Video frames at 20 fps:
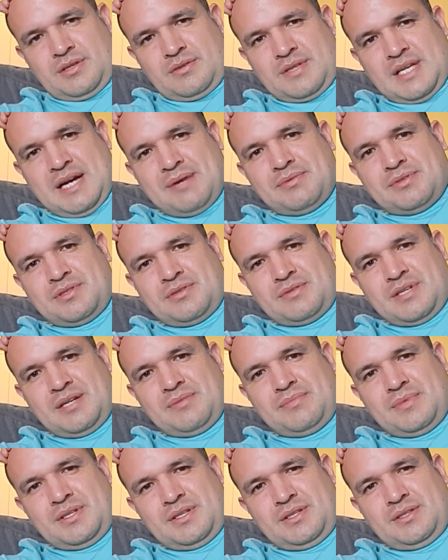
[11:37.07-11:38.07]
That was a great
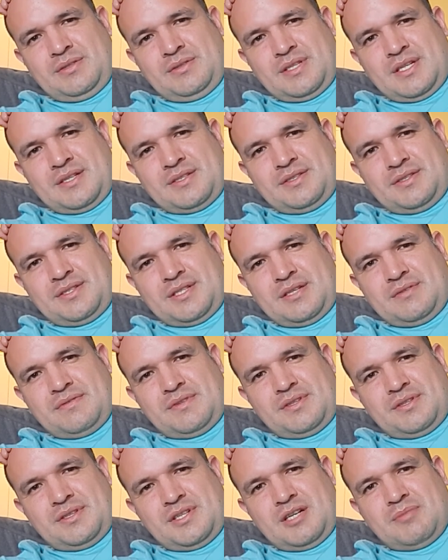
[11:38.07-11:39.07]
one in 2007.
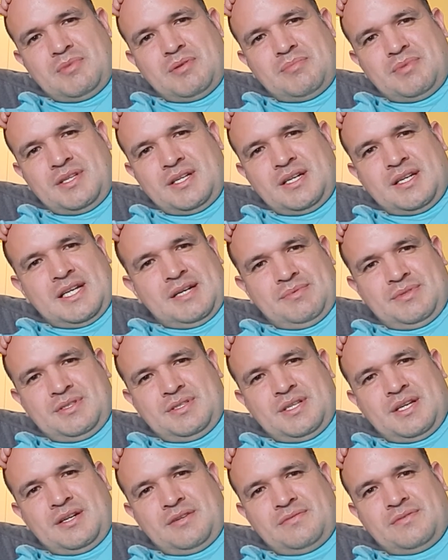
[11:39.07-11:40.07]
I remember that. I was
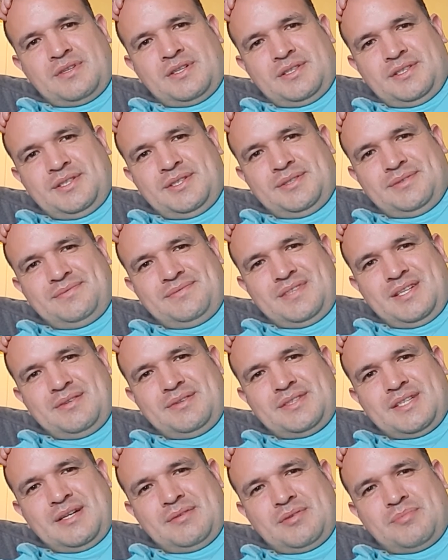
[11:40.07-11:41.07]
there for it too. I
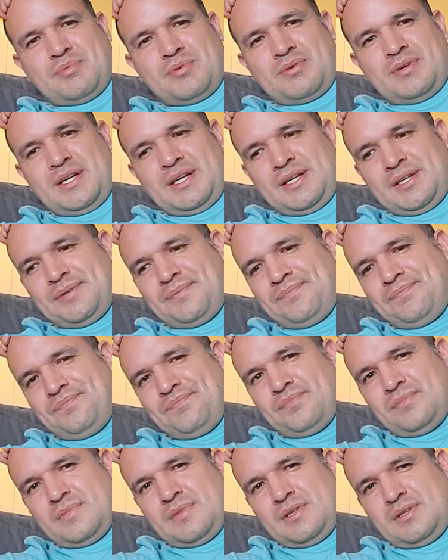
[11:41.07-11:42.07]
was at the parade.
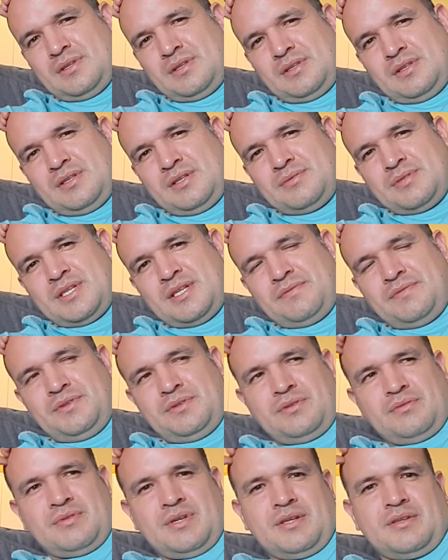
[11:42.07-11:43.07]
I was at a few
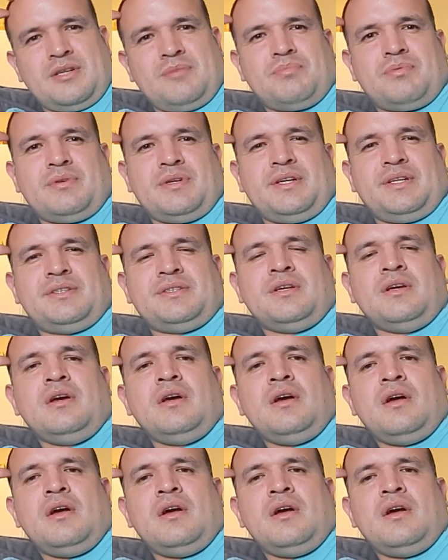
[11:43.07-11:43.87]
of the Grey Cup parades.